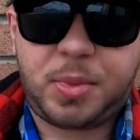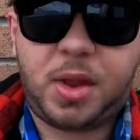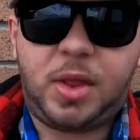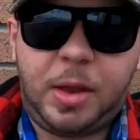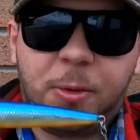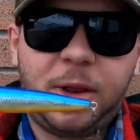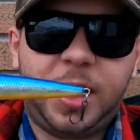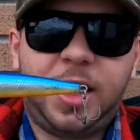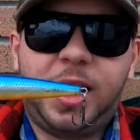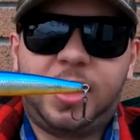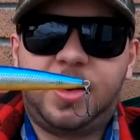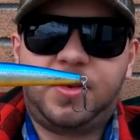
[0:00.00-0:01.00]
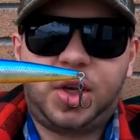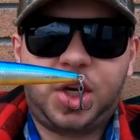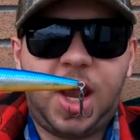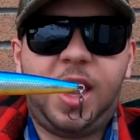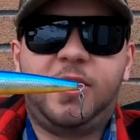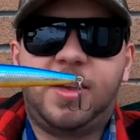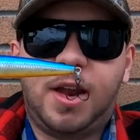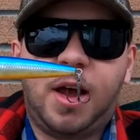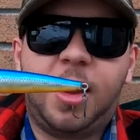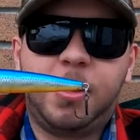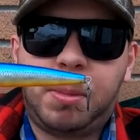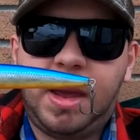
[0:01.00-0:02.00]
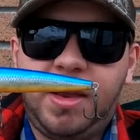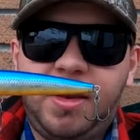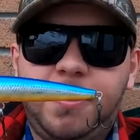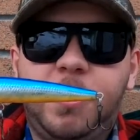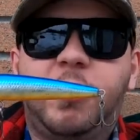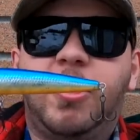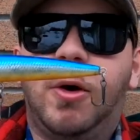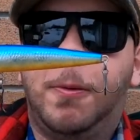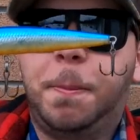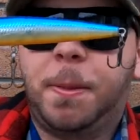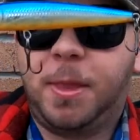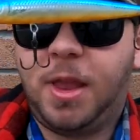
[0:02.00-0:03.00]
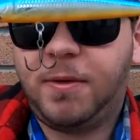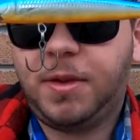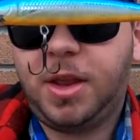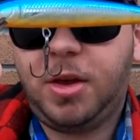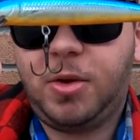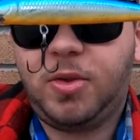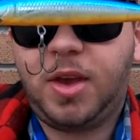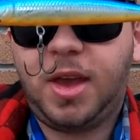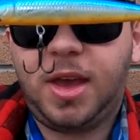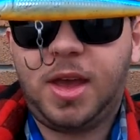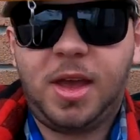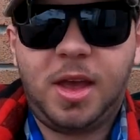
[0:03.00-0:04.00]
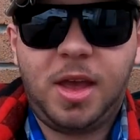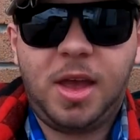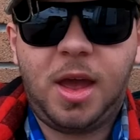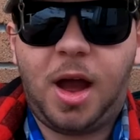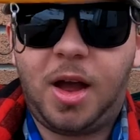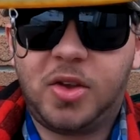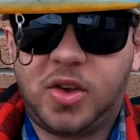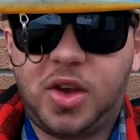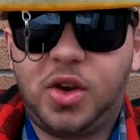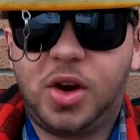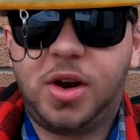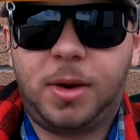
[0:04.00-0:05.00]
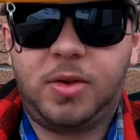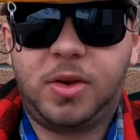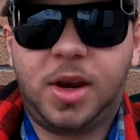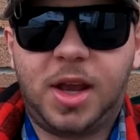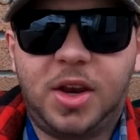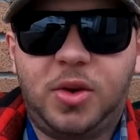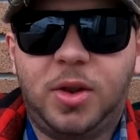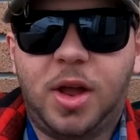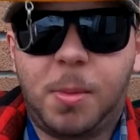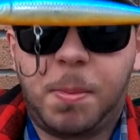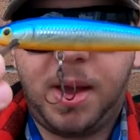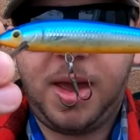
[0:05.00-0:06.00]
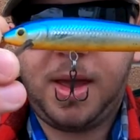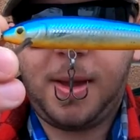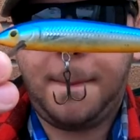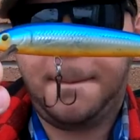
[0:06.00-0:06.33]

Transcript: They really like to chase and hunt bait. So definitely using a Husky jerk is going to get you a lot of pike.